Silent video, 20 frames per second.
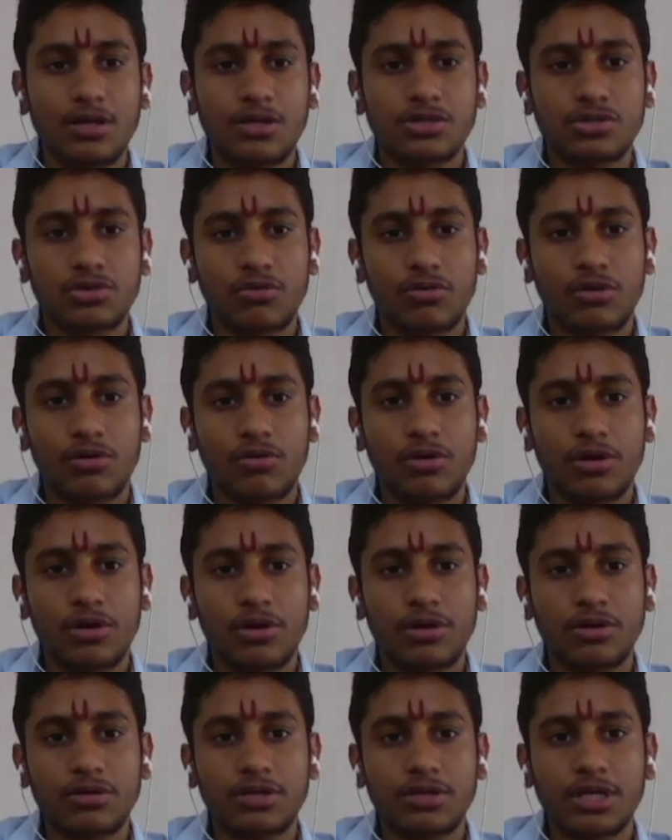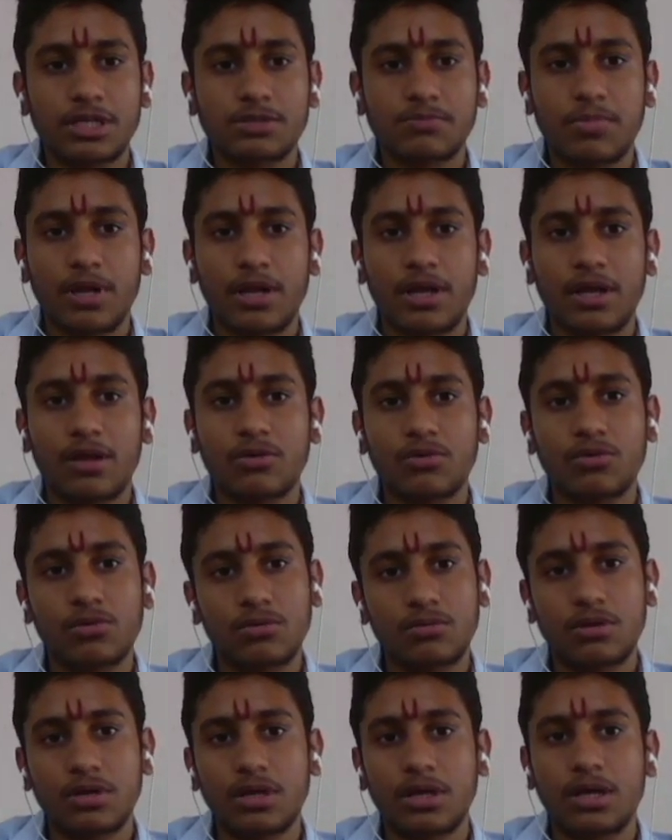So we are going to just play to
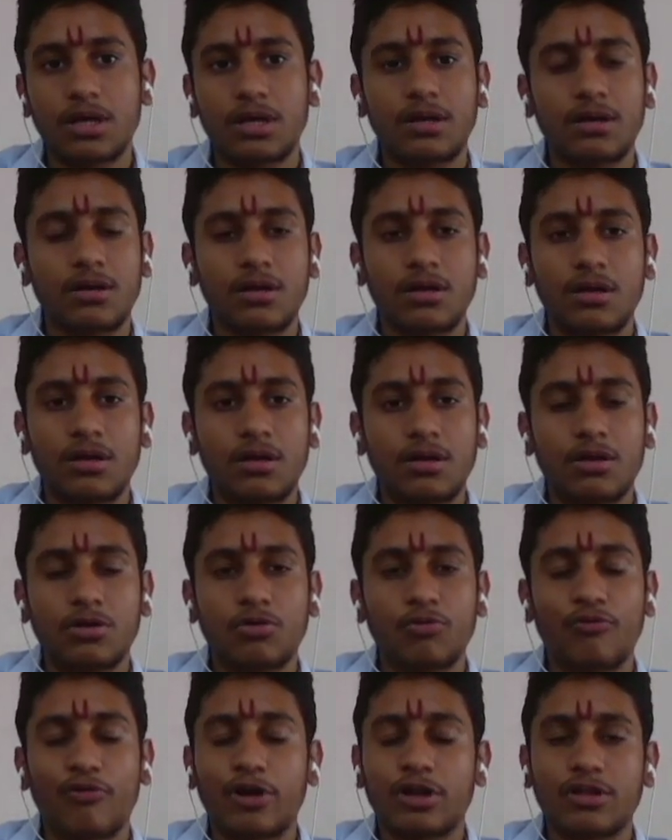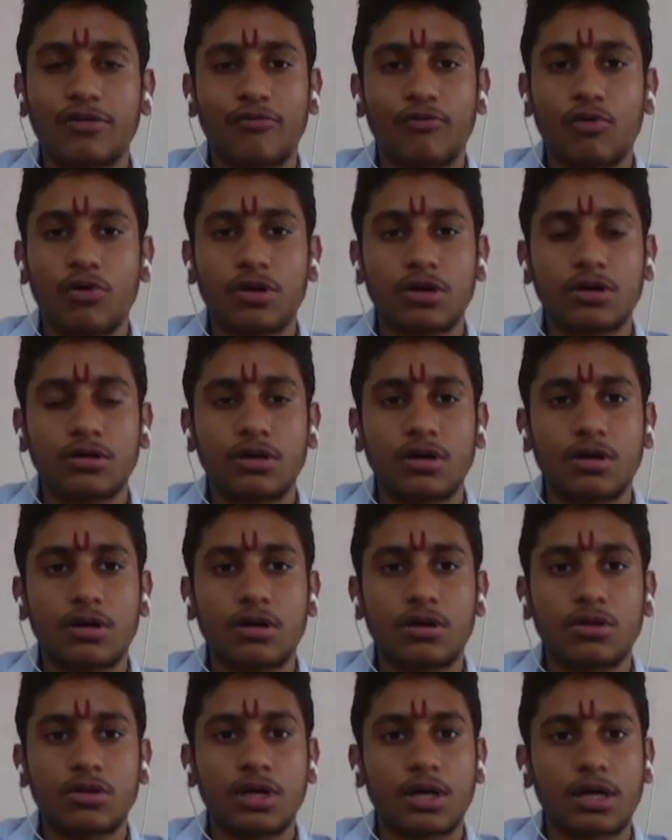here to for the fork
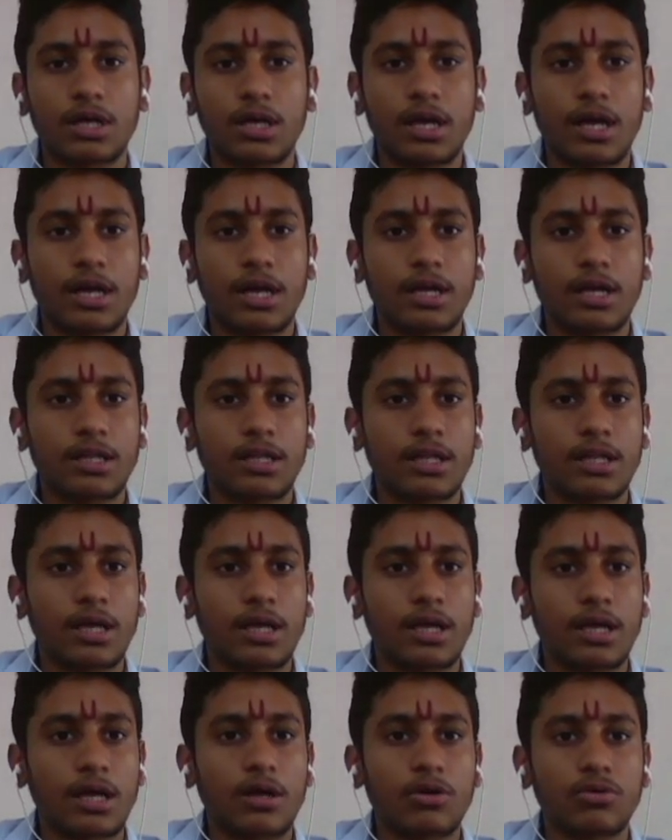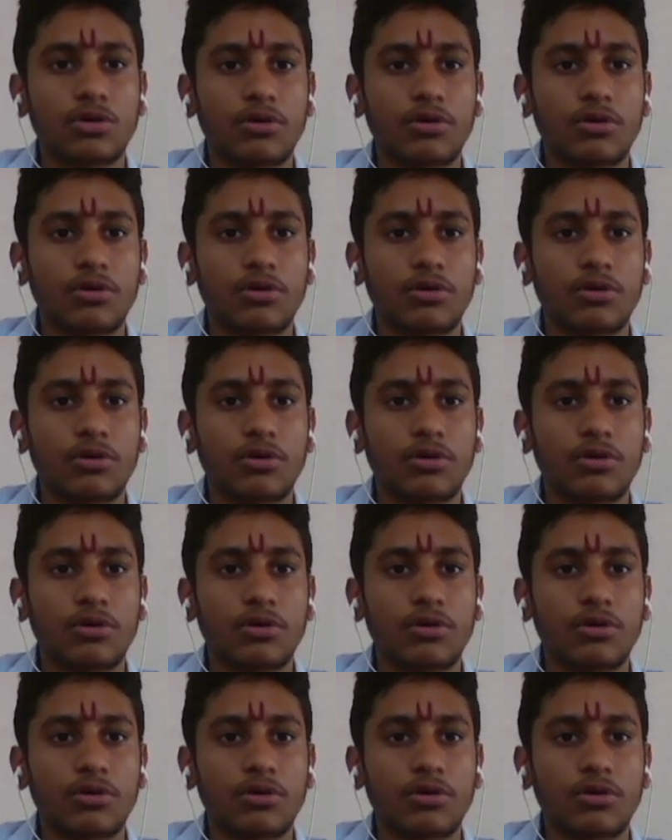to the king and the rook. So